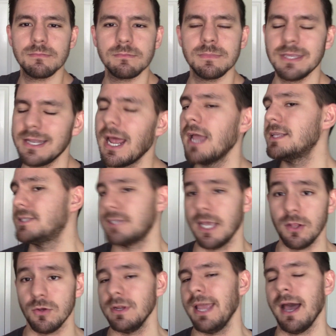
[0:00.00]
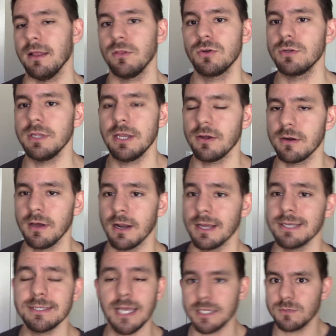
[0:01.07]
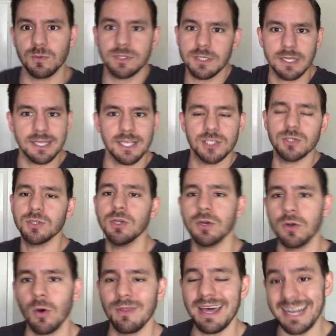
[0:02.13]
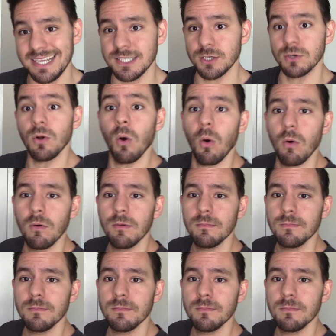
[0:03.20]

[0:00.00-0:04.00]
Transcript: Then I'd say learn the hiragana because that's what's going to get you to your goal. That is your goal.